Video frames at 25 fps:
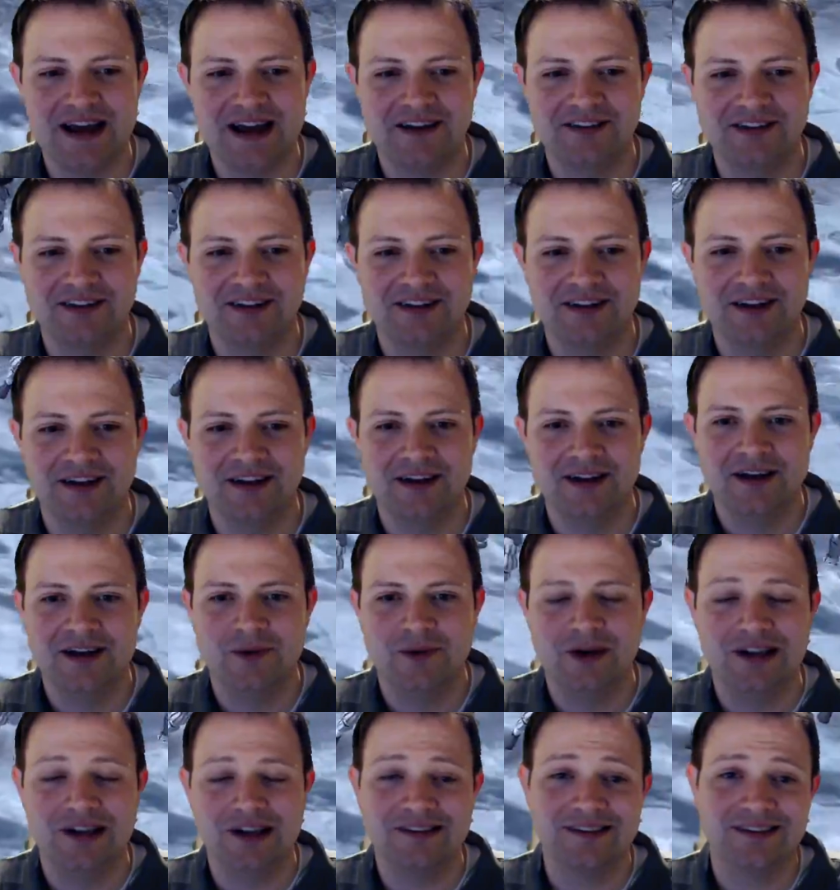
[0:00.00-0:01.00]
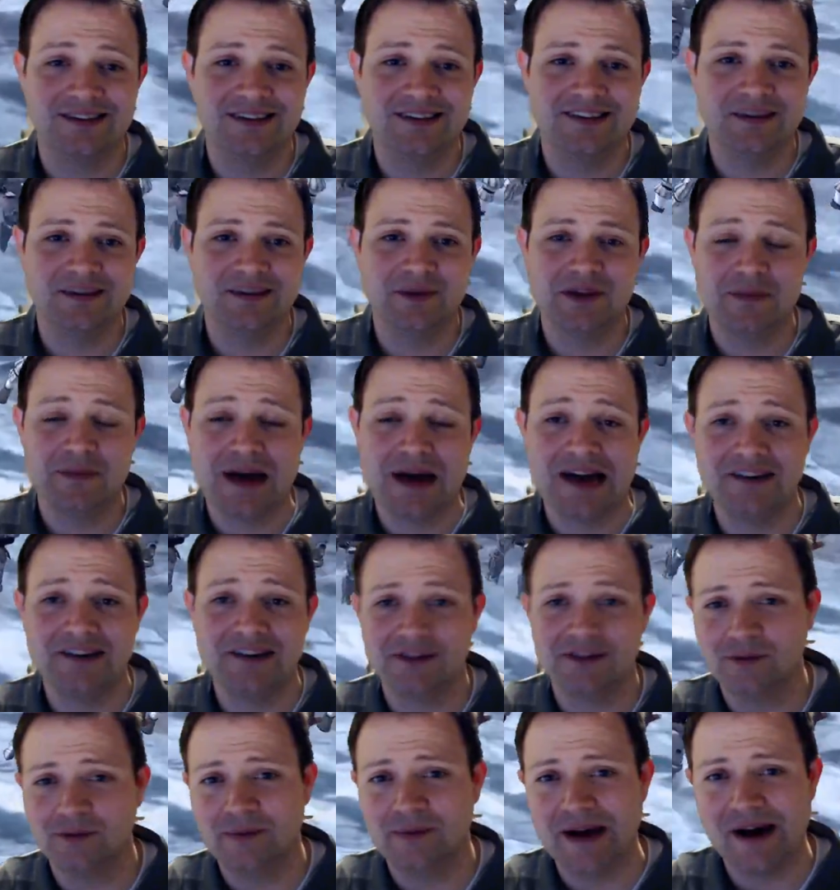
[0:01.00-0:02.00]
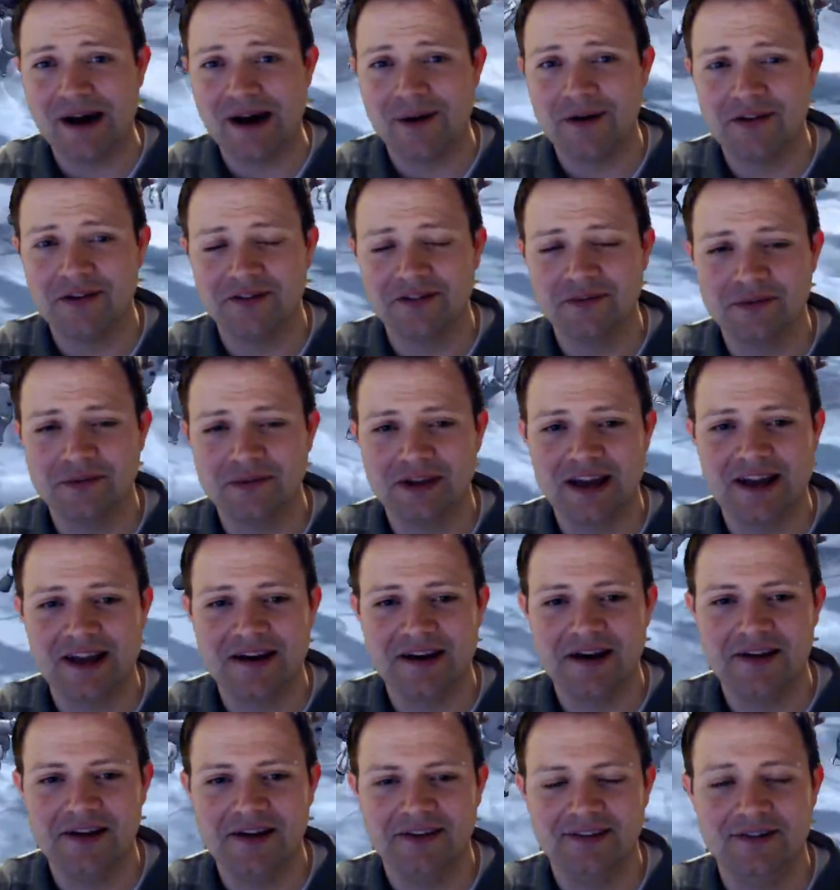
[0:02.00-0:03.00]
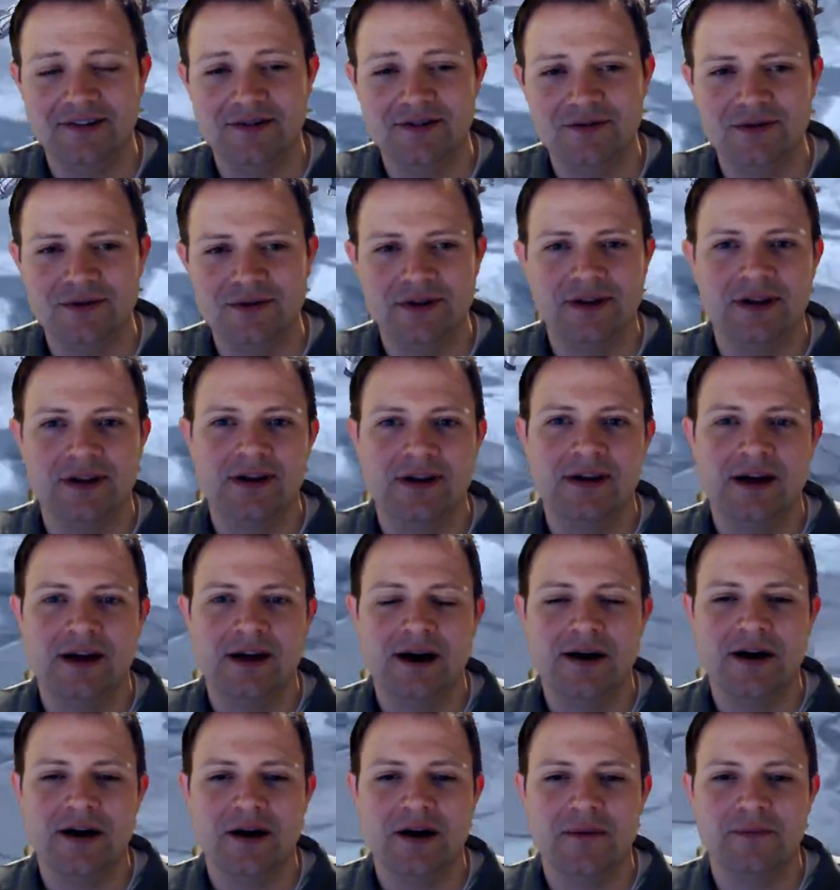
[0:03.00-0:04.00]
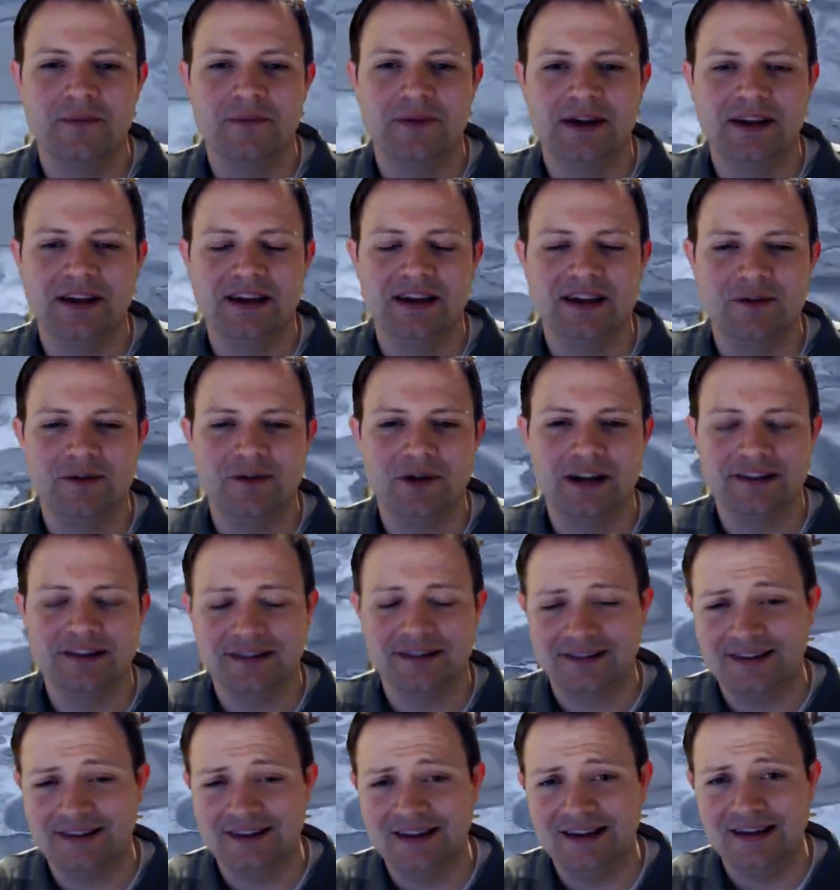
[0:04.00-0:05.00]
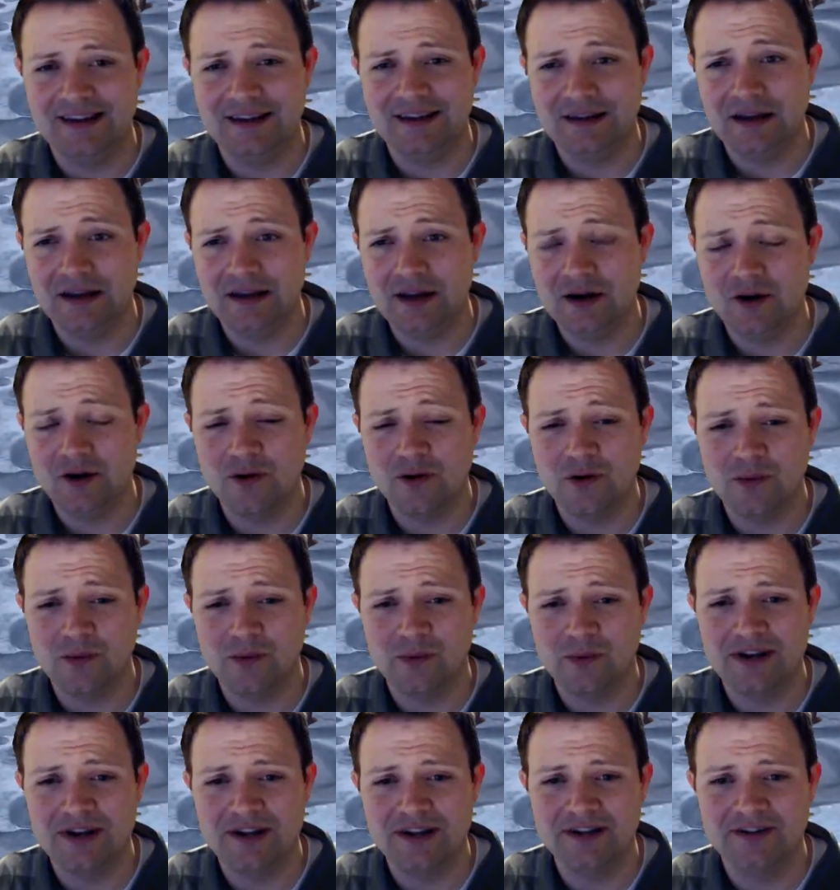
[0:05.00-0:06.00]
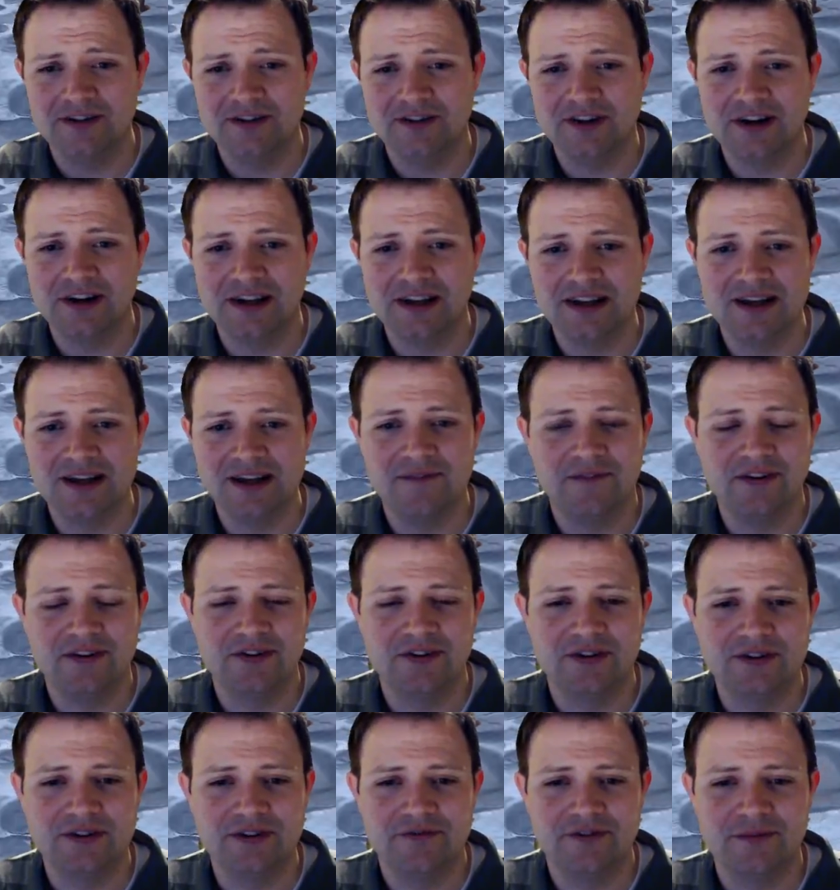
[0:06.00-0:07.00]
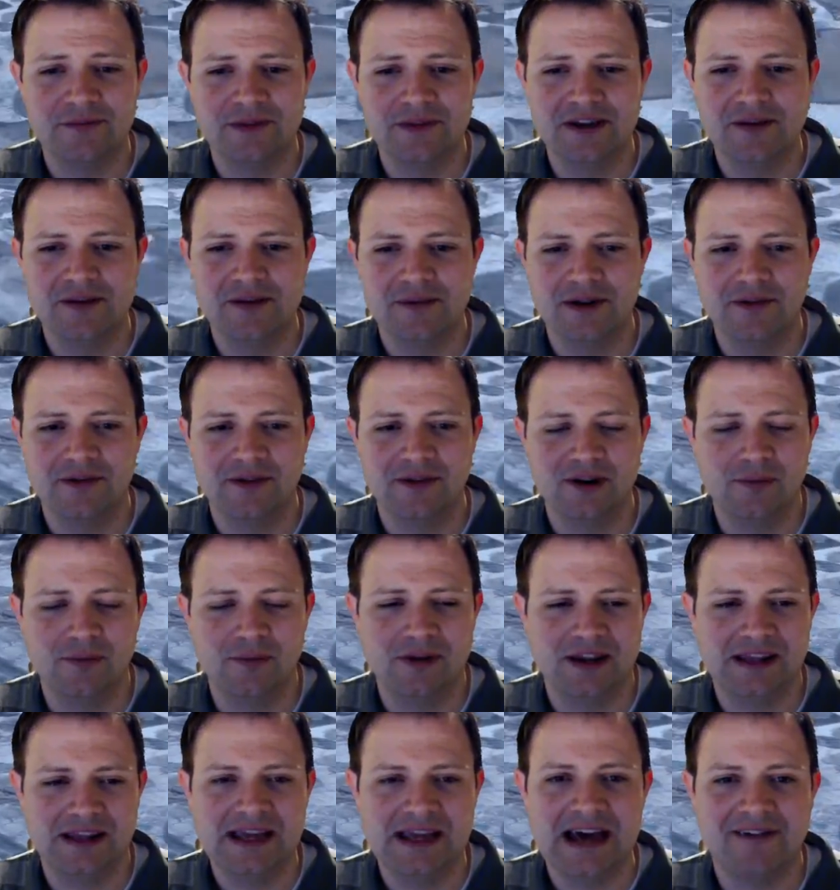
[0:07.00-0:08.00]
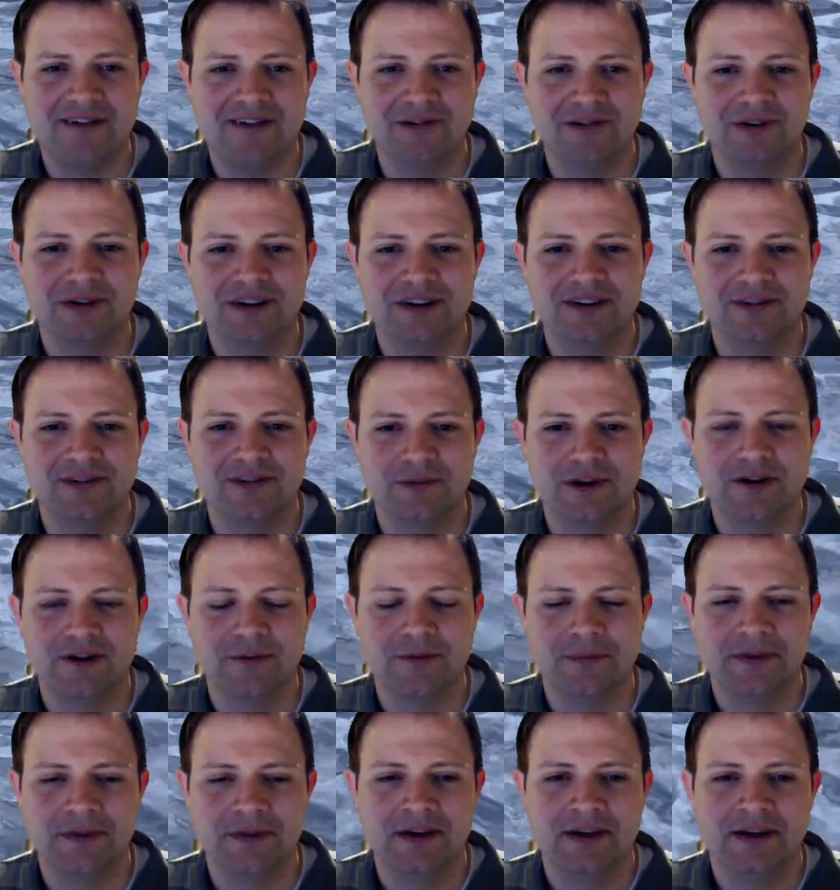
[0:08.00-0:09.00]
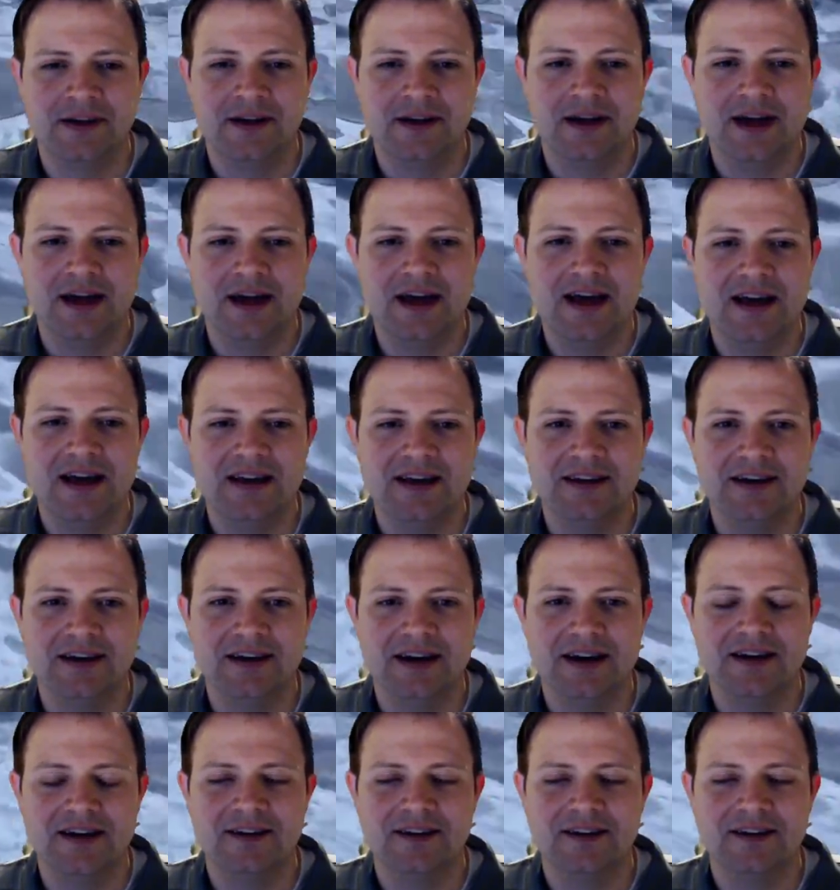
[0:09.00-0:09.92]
action. We got to see some of the magical powers from Chaos too. Again, we got to see a pretty good chunk of infantry from them and a little bit of cavalry as well. And